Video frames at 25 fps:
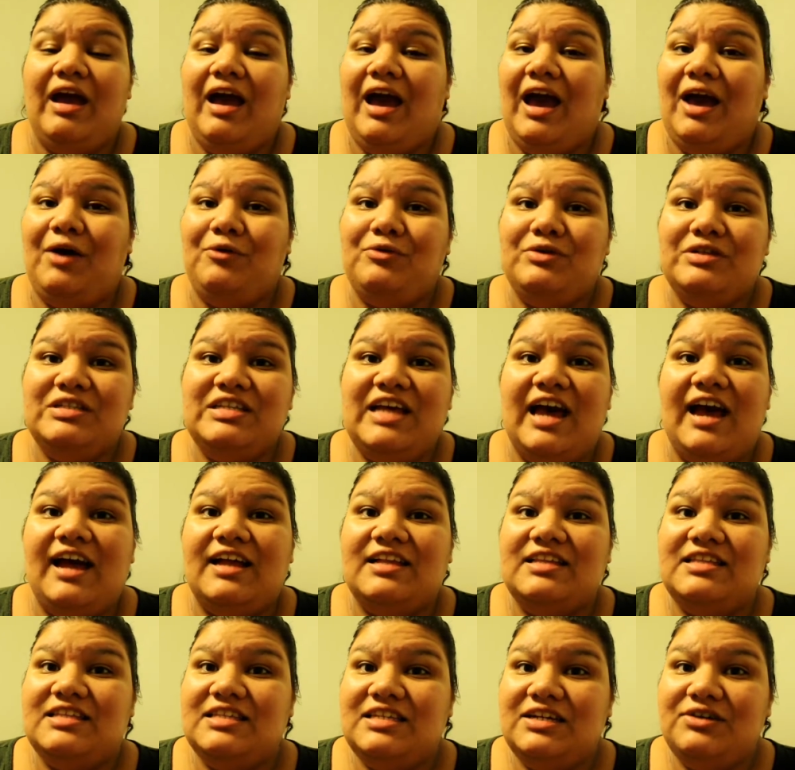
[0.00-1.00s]
I was
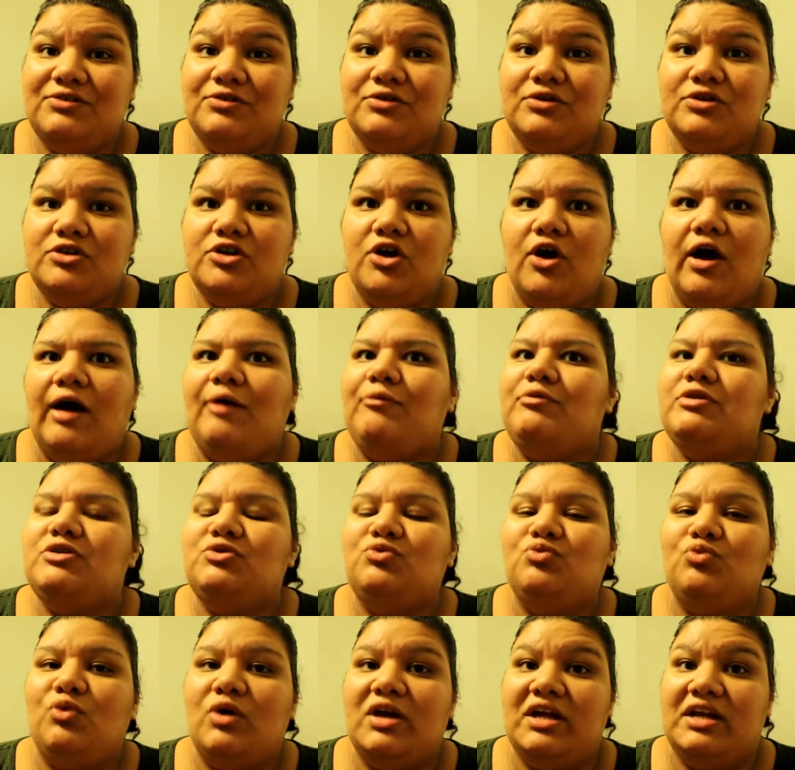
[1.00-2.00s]
at 0. No, I
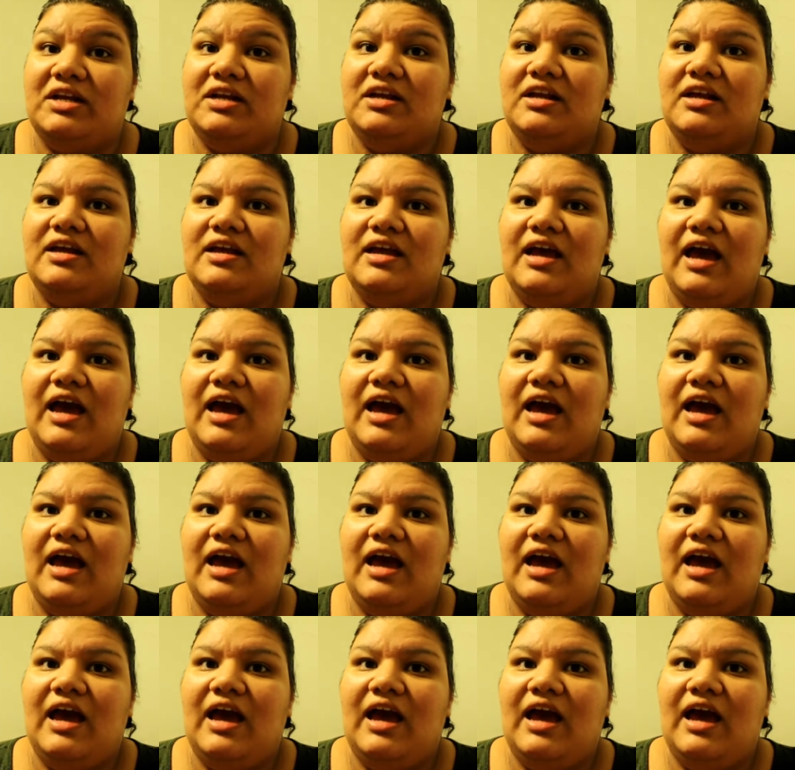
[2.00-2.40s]
was 1.